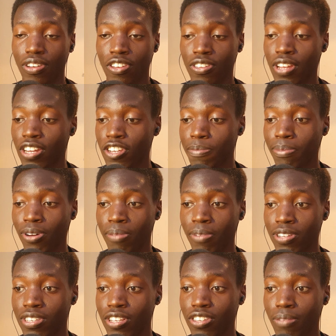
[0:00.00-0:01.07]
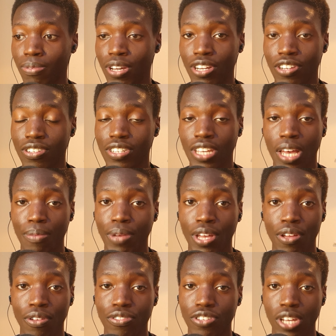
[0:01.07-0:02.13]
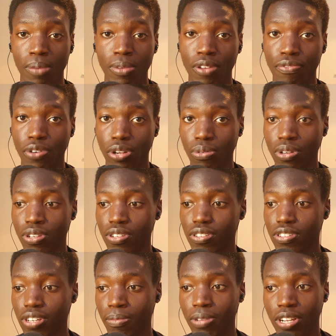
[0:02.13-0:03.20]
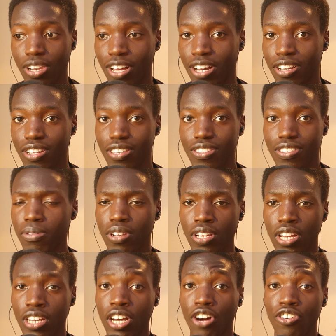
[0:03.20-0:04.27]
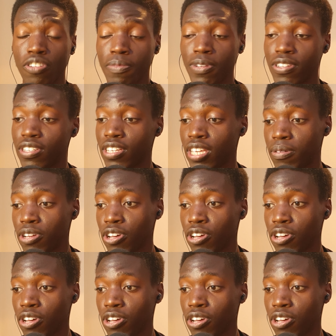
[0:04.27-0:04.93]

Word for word: This at this point my TikTok page just kept getting so many followers, so many likes. It encouraged me to keep